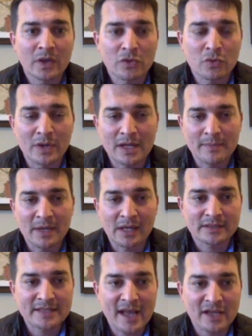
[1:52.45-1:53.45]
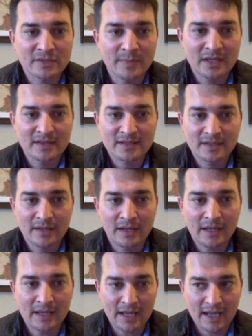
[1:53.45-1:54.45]
through an email attachment,
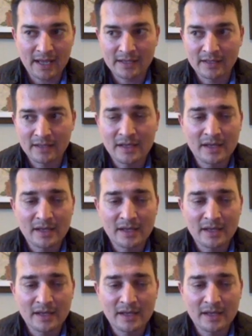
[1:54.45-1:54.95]
and